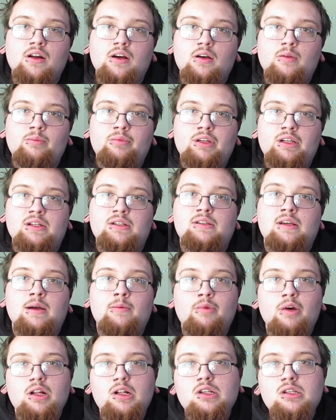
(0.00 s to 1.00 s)
up because I
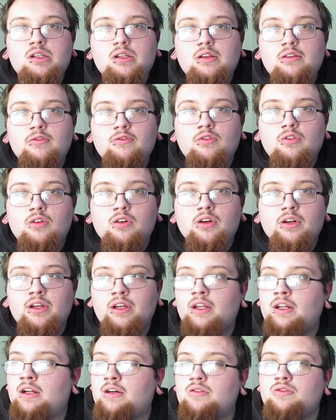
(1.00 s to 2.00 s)
bought a sling for it
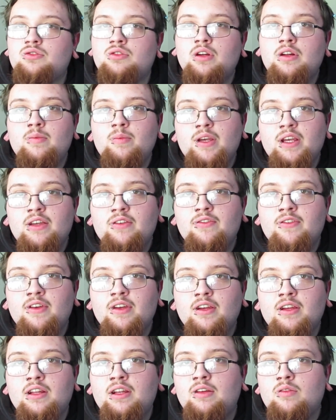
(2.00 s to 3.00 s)
and I was trying to make it
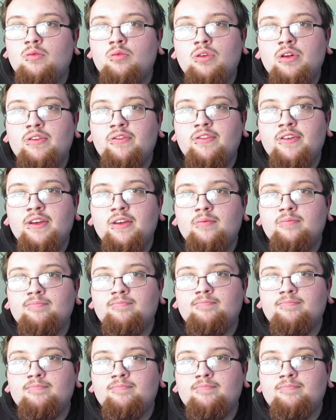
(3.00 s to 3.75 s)
fit and it wouldn't fit.